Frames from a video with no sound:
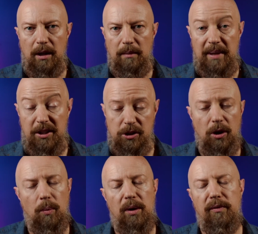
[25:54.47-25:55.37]

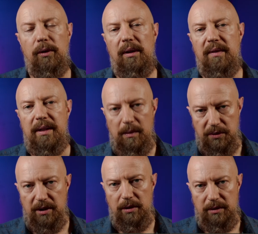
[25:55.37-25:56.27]
HDR work for a living, they will
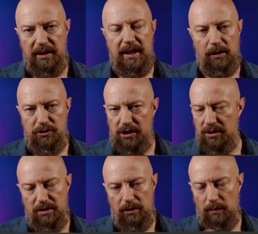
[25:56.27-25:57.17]
tell you that the
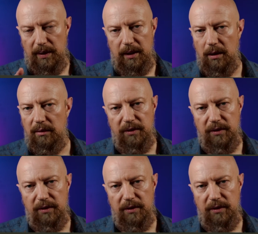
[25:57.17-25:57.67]
LGs are the way to go.